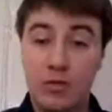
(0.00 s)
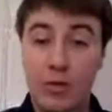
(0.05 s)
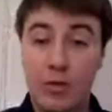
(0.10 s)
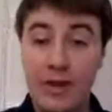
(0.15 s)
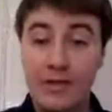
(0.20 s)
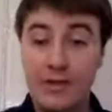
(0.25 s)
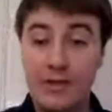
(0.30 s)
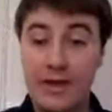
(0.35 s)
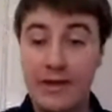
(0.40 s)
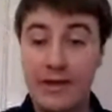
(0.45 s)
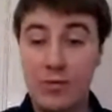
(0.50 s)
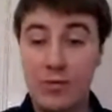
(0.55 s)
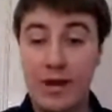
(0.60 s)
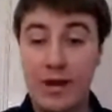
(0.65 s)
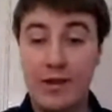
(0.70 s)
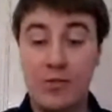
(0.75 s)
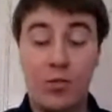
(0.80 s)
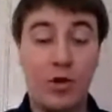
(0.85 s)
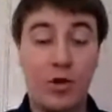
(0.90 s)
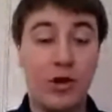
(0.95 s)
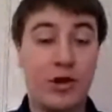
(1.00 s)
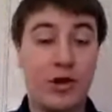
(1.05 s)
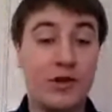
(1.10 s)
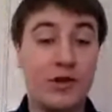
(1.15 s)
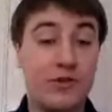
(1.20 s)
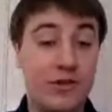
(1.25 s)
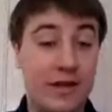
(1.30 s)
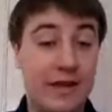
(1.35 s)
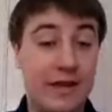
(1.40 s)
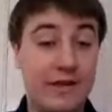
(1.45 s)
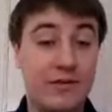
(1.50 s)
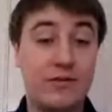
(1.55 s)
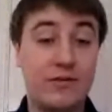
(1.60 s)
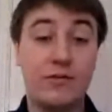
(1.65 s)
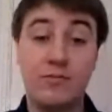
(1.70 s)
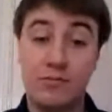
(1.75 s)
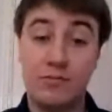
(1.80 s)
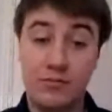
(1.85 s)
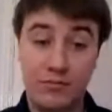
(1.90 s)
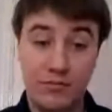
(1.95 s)
the way that it works
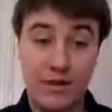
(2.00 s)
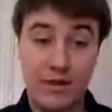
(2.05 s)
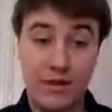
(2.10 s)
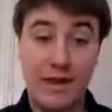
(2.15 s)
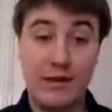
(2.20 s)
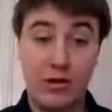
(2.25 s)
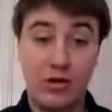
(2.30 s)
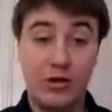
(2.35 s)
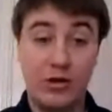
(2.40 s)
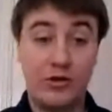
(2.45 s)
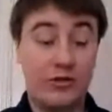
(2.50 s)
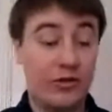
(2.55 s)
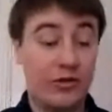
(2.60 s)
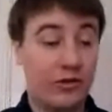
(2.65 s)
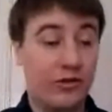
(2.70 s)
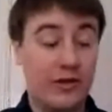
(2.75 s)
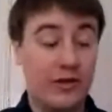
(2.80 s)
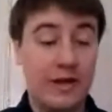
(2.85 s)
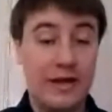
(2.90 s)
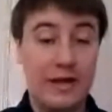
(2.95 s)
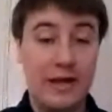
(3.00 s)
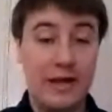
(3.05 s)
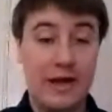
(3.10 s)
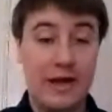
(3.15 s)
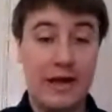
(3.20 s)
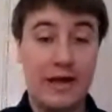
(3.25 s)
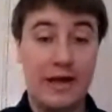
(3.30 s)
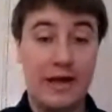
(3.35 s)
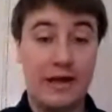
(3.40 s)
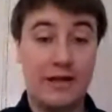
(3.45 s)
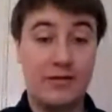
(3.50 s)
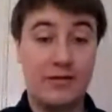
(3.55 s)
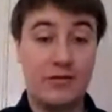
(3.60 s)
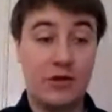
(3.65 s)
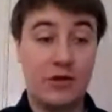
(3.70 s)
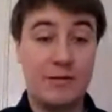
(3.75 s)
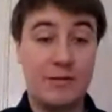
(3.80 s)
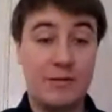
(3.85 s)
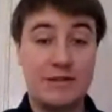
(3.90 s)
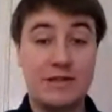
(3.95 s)
is it looks at the
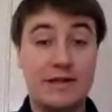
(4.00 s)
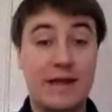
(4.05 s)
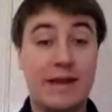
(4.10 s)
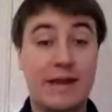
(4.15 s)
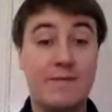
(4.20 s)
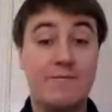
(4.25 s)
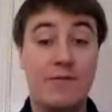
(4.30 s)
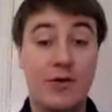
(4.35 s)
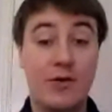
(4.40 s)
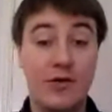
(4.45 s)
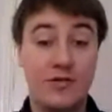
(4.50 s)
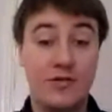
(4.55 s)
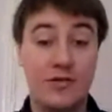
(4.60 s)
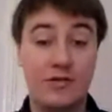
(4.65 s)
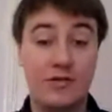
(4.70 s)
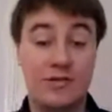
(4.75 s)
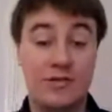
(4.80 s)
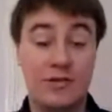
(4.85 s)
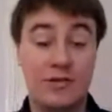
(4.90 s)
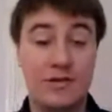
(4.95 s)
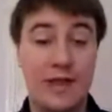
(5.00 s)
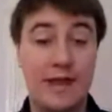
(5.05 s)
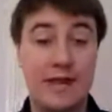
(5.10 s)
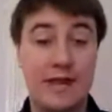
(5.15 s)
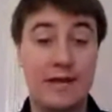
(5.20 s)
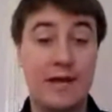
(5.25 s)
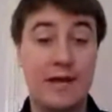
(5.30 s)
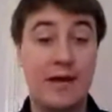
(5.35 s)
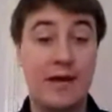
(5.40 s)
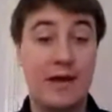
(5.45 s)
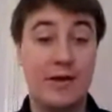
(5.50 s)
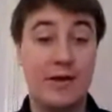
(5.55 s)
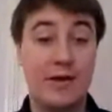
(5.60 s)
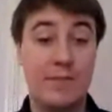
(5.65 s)
commission date versus the date